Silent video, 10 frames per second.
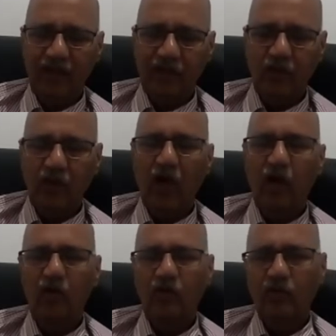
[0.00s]
So
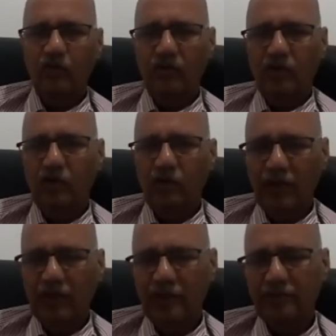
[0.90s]
how
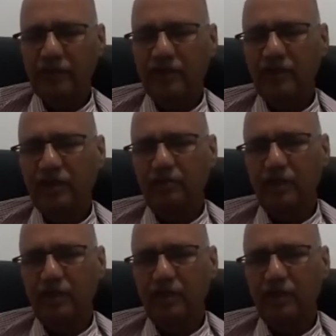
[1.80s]
human species